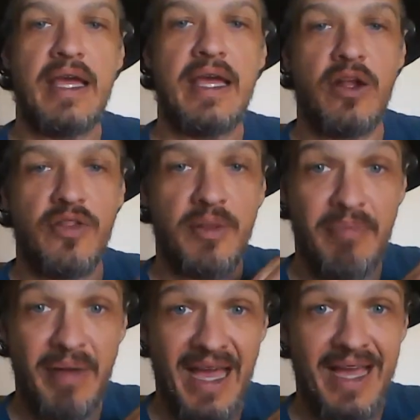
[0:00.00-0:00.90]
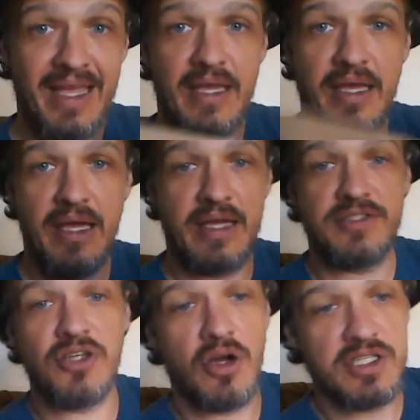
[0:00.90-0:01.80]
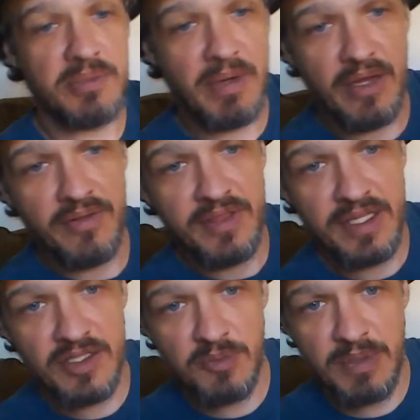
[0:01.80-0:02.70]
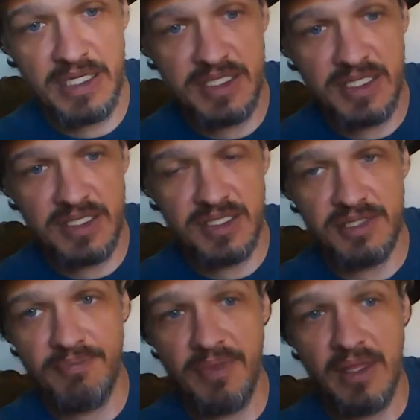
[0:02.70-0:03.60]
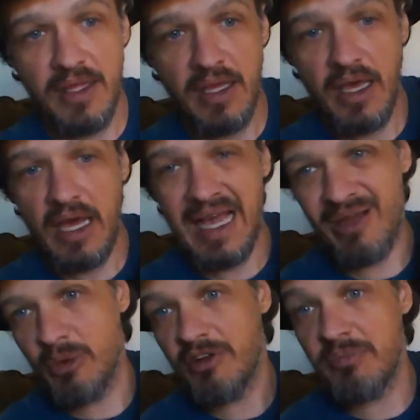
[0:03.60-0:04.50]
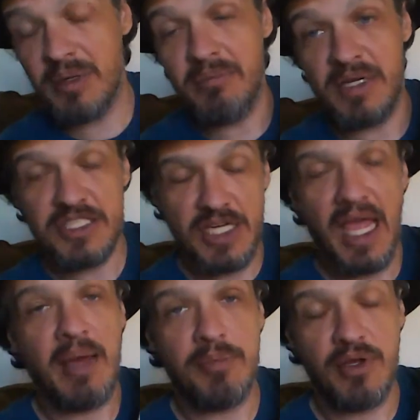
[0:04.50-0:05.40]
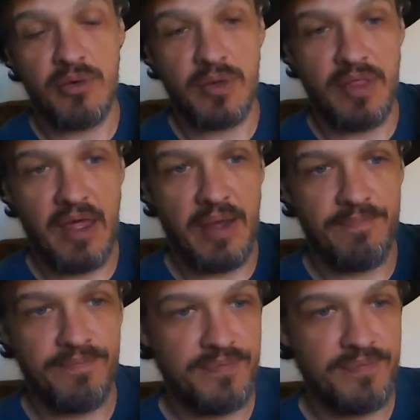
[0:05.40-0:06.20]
and on the back had talked about these pieces. I would have been much happier with that.